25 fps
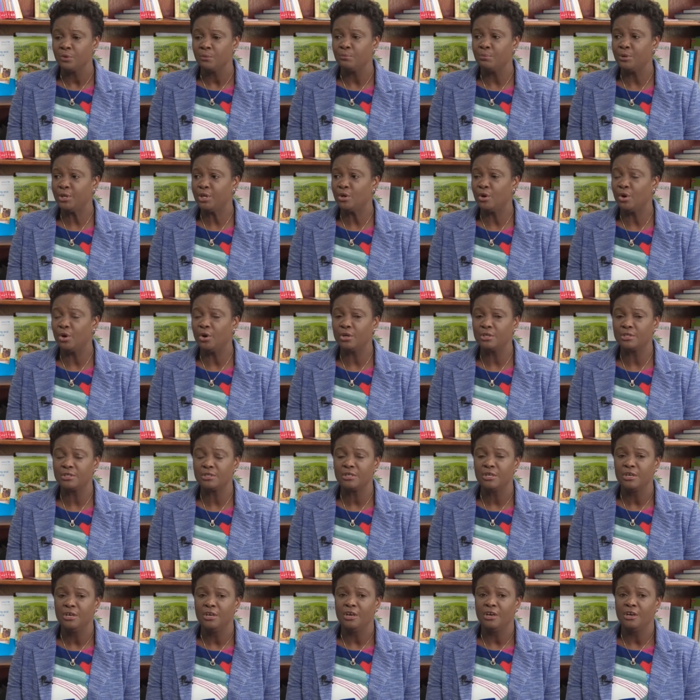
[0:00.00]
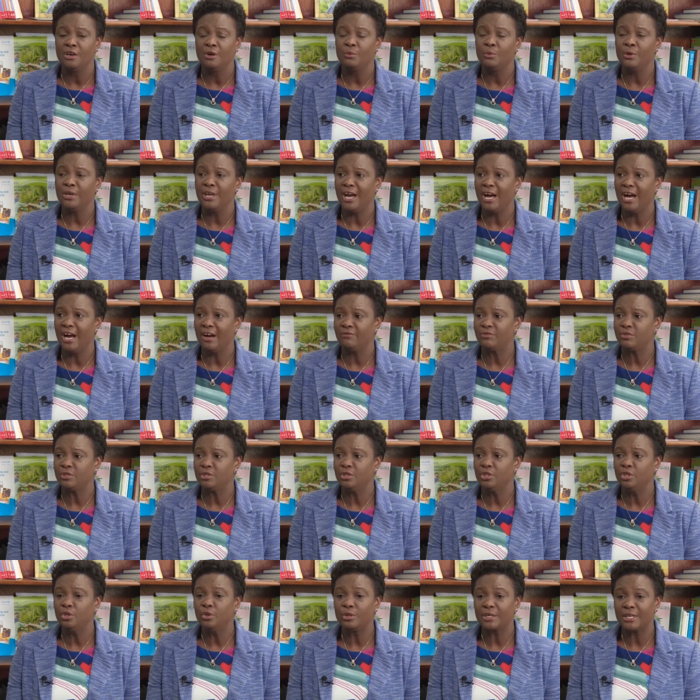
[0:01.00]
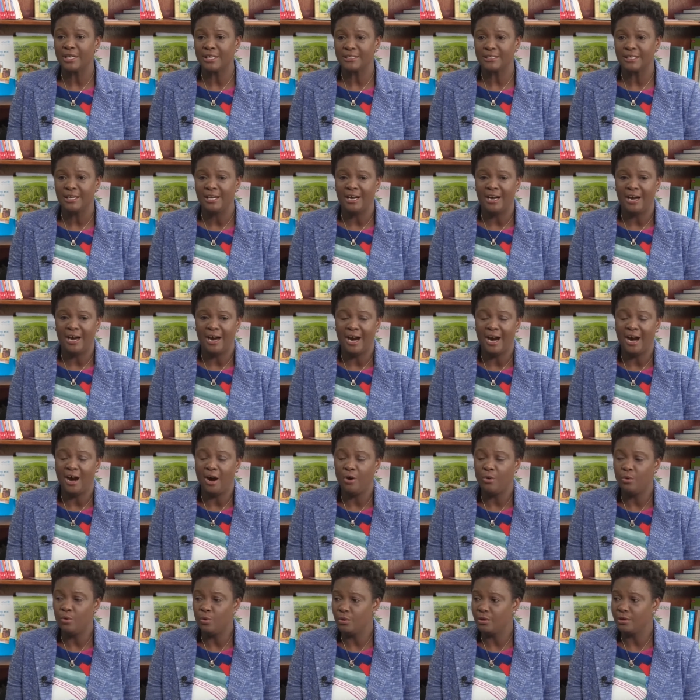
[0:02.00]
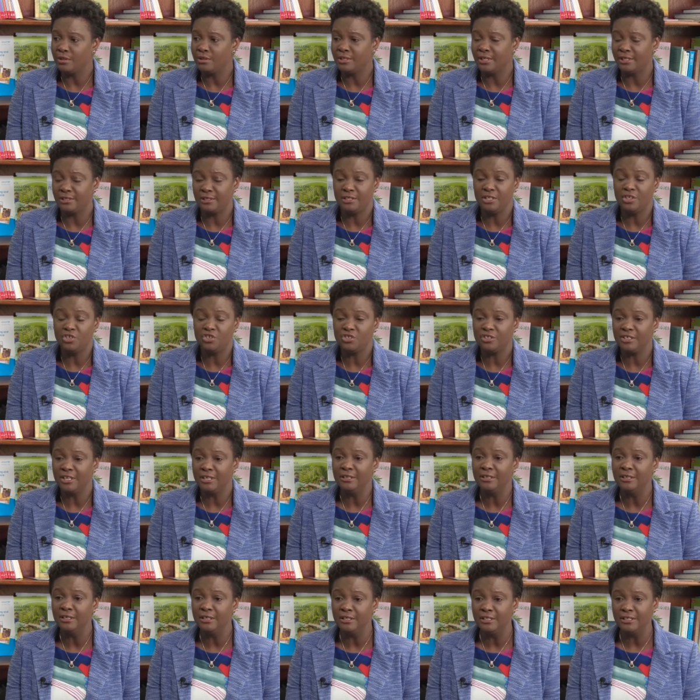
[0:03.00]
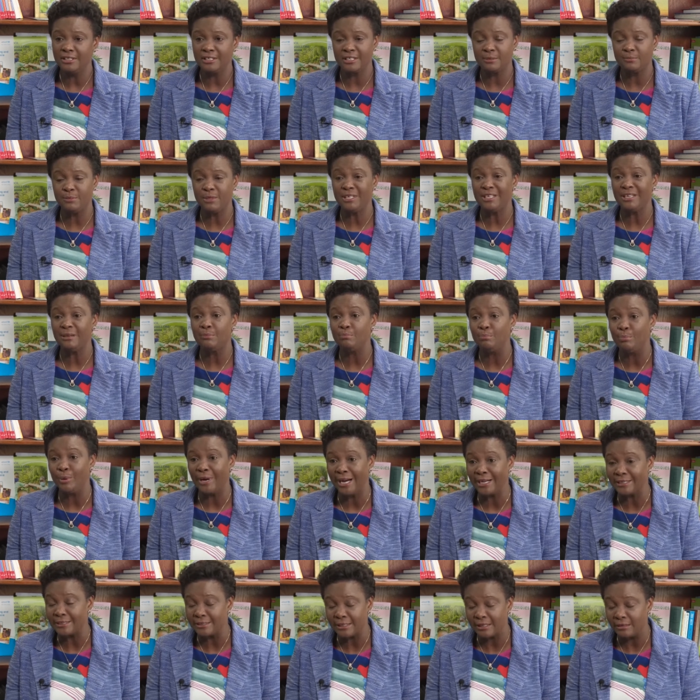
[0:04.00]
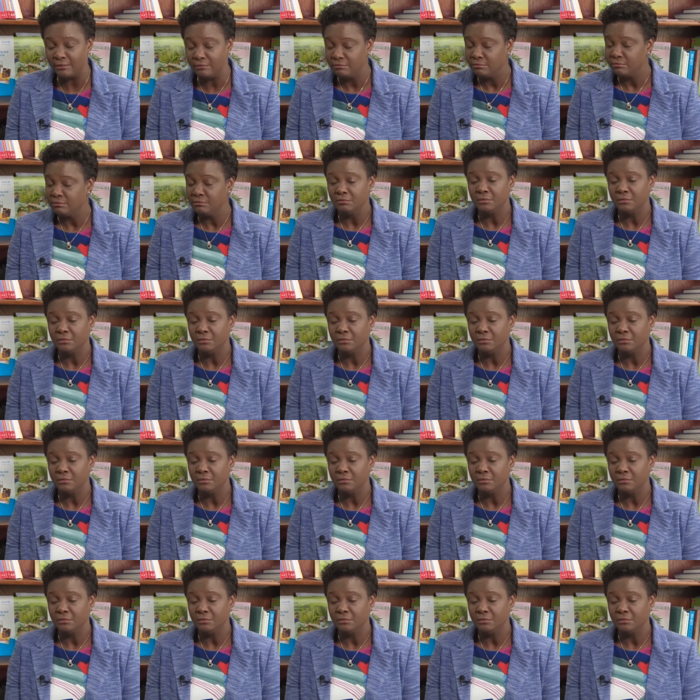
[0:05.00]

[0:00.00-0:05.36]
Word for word: Because we have to look at how the teaching and learning has been impacted.